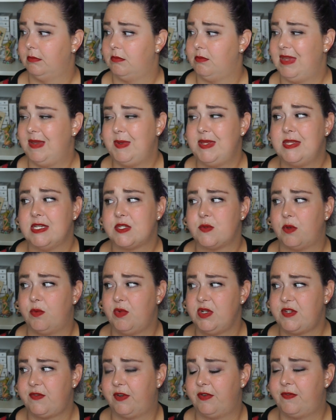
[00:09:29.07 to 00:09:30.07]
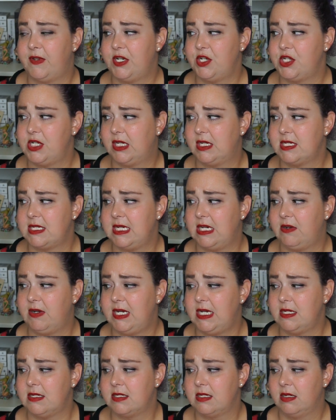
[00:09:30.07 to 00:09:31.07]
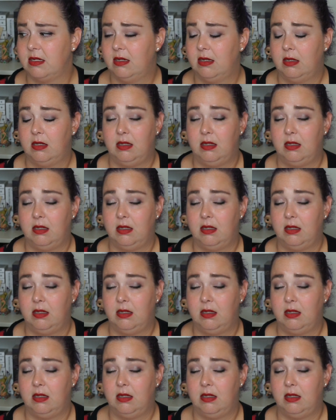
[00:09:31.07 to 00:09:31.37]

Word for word: Maybe this one was for finishing a series,